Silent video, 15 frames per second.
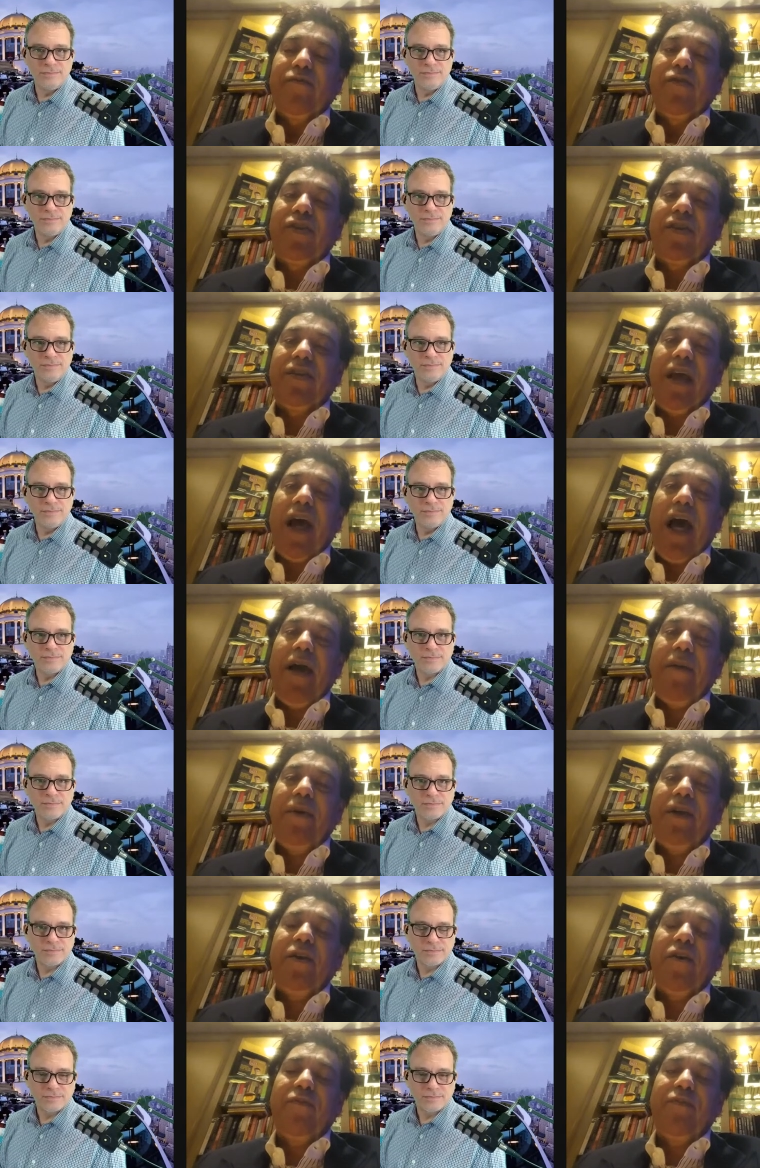Speaker 1: which is a
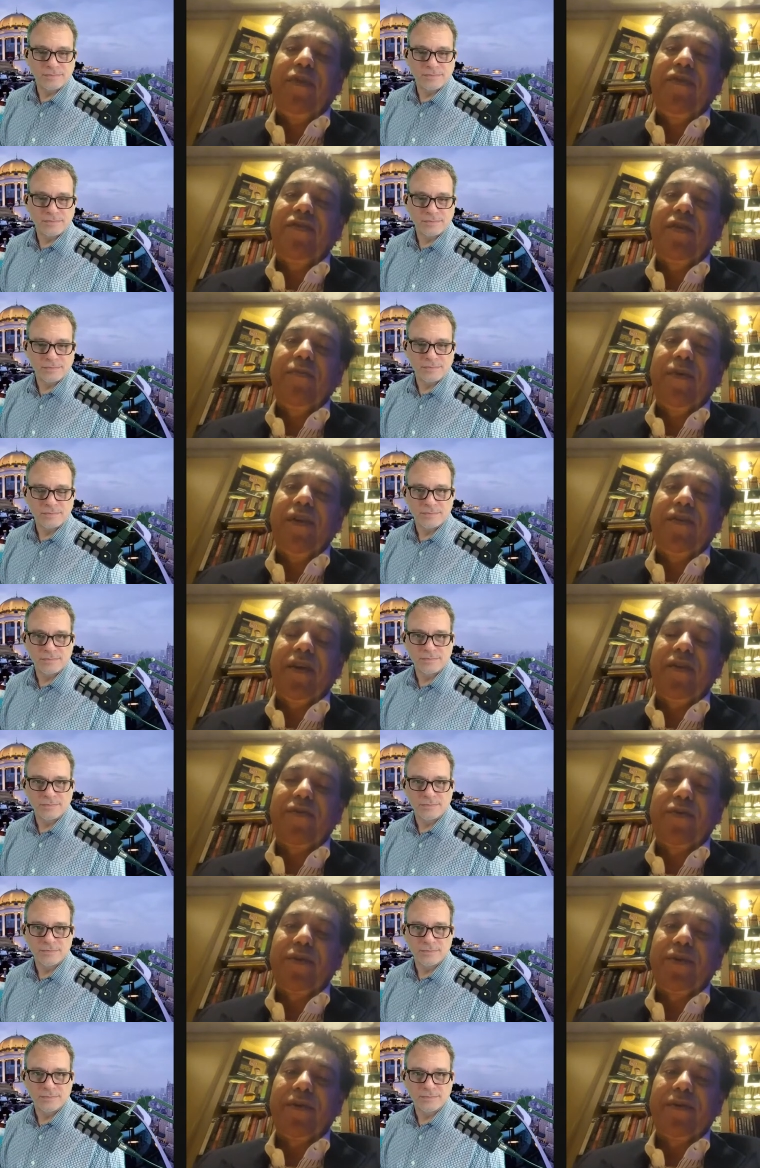hybrid of principles and
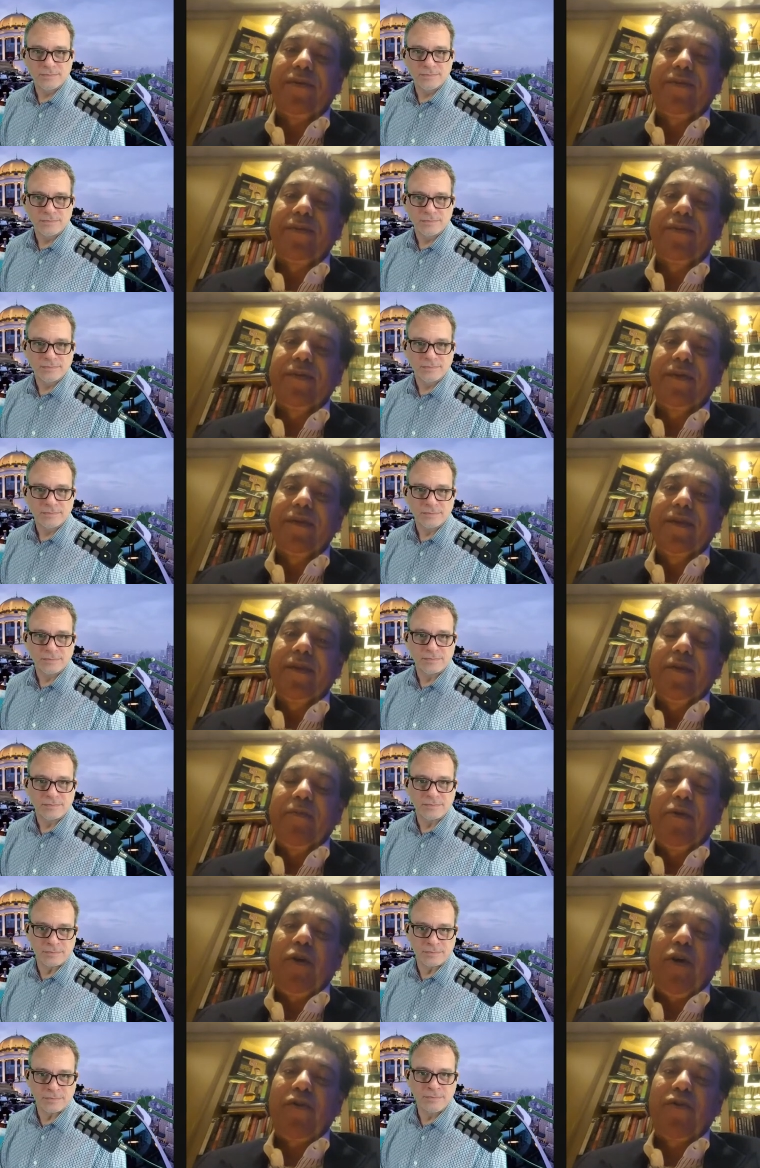rule. Mm-hmm.
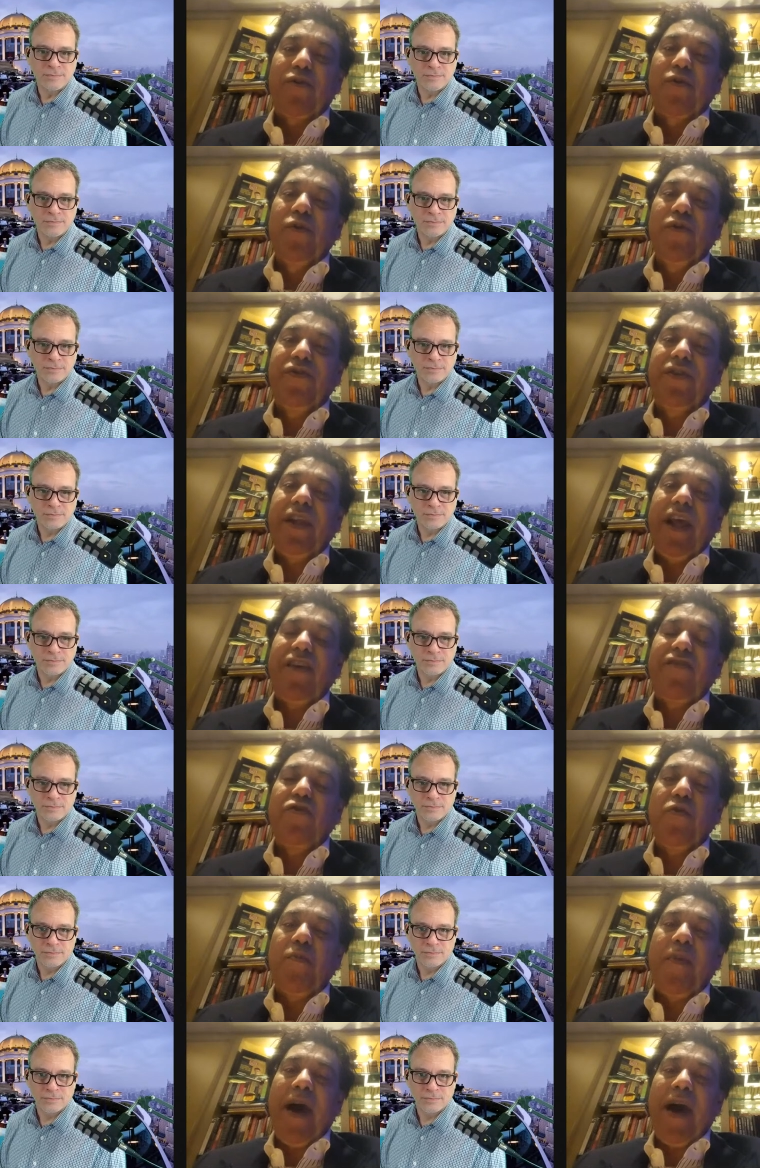Because rules takes
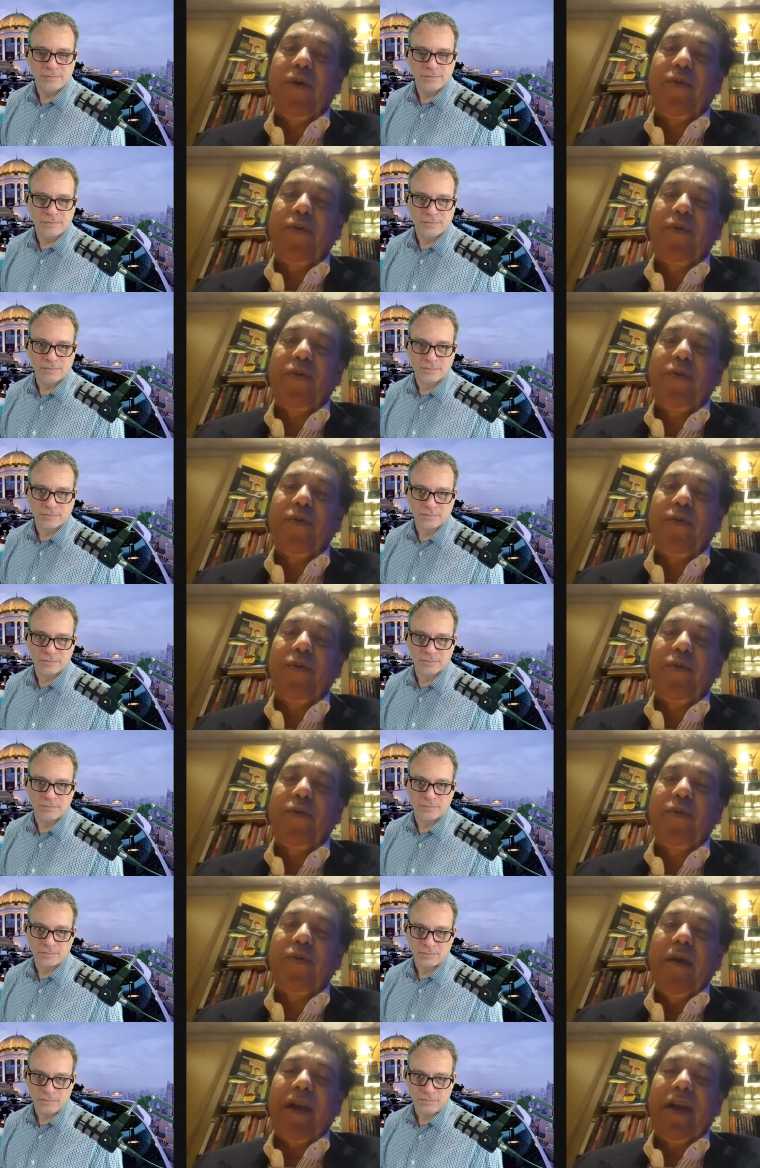you backward,
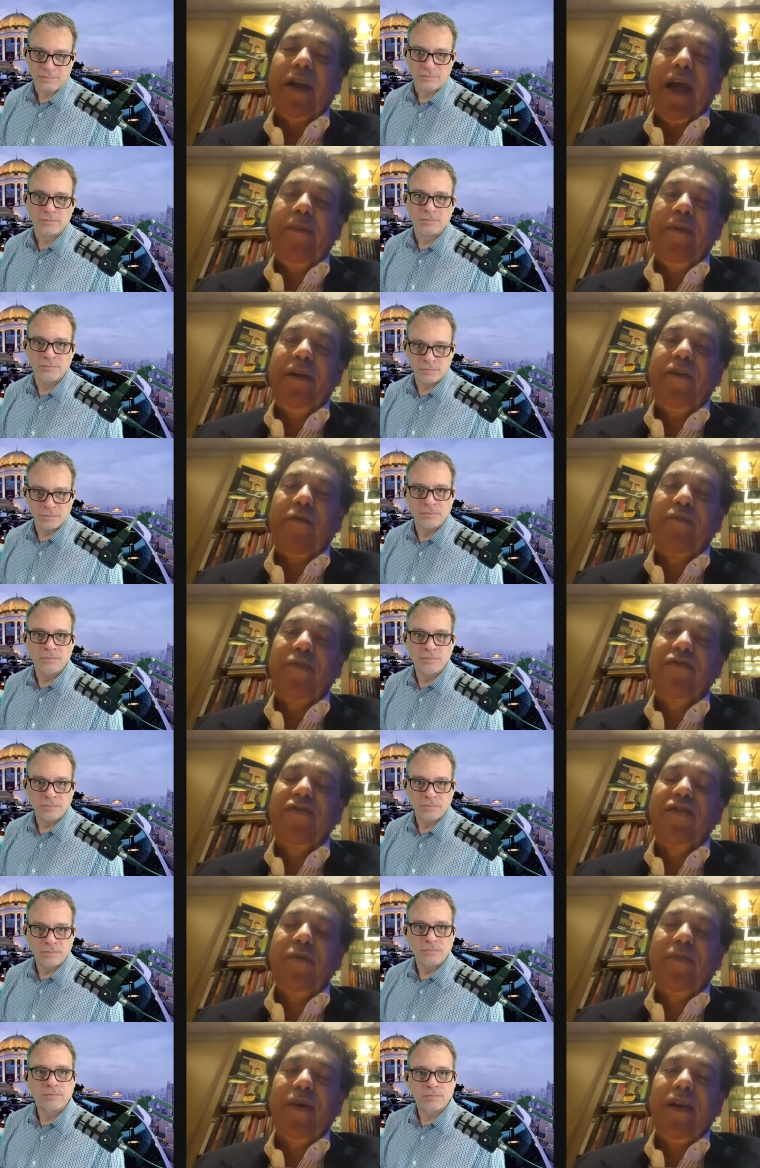but
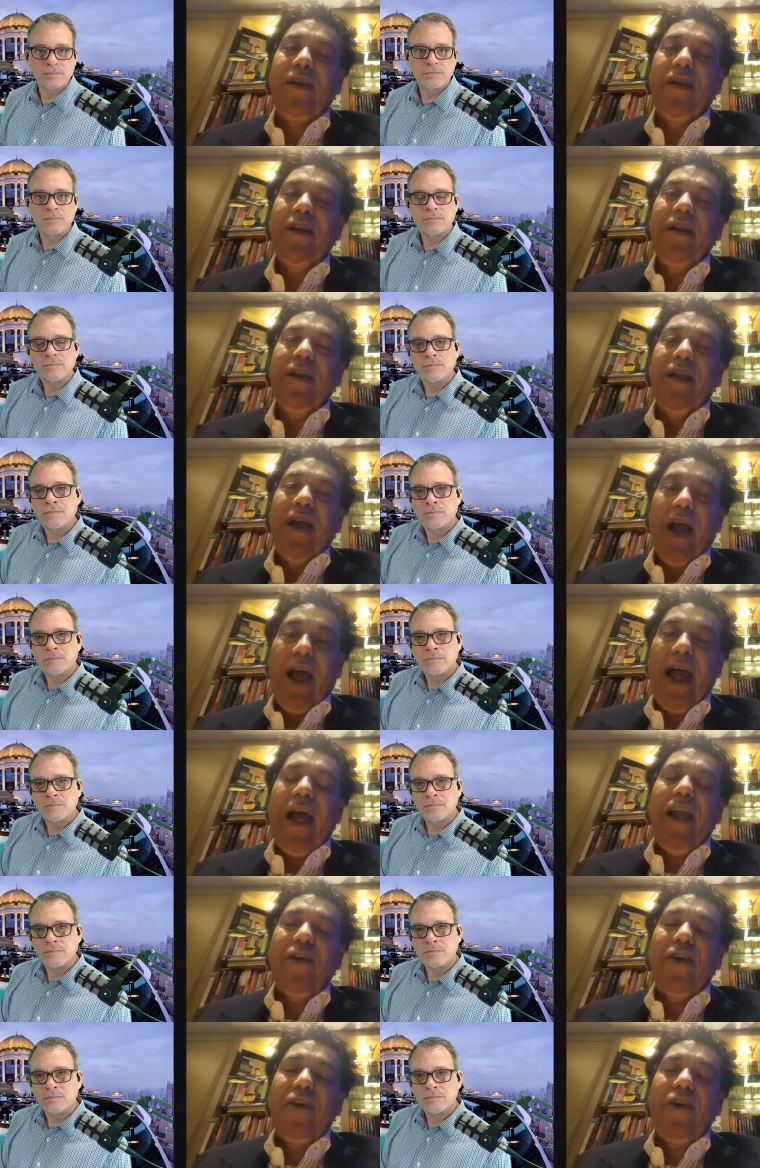hybrid of principle